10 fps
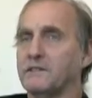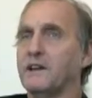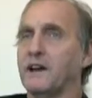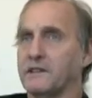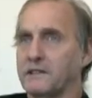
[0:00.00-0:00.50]

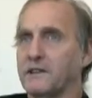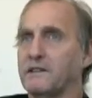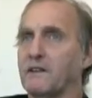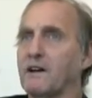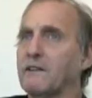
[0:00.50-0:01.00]
Yes,
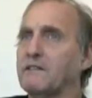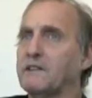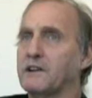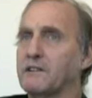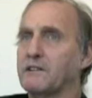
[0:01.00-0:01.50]
and my way of
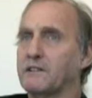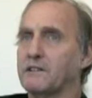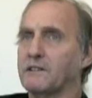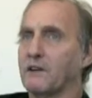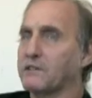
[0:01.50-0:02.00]
dealing with
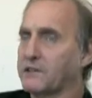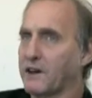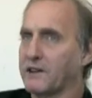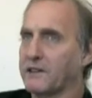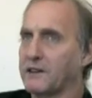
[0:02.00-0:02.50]
those
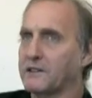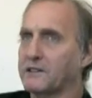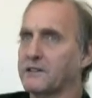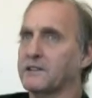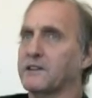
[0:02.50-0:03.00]
kind of
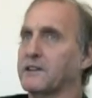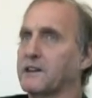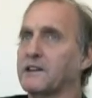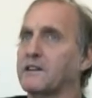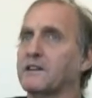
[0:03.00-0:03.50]
things is to
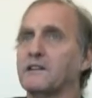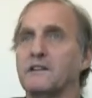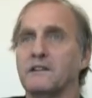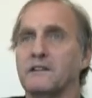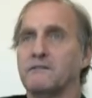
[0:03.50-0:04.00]
think
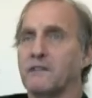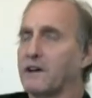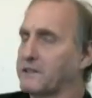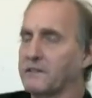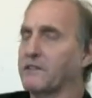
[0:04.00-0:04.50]

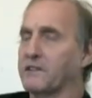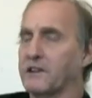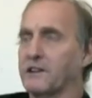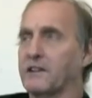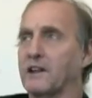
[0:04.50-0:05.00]
a simple
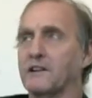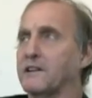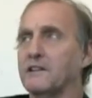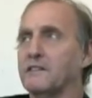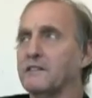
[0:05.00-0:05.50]
thing,
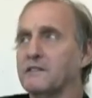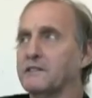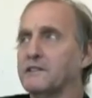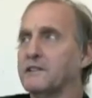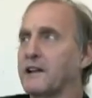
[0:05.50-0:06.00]

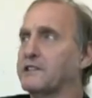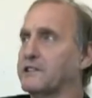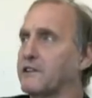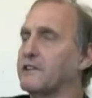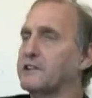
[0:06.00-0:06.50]
that's
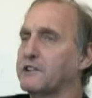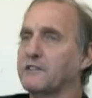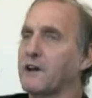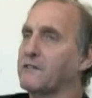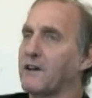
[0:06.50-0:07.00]
their issue,
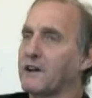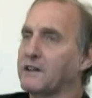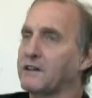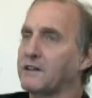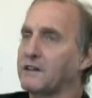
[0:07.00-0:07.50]
not mine.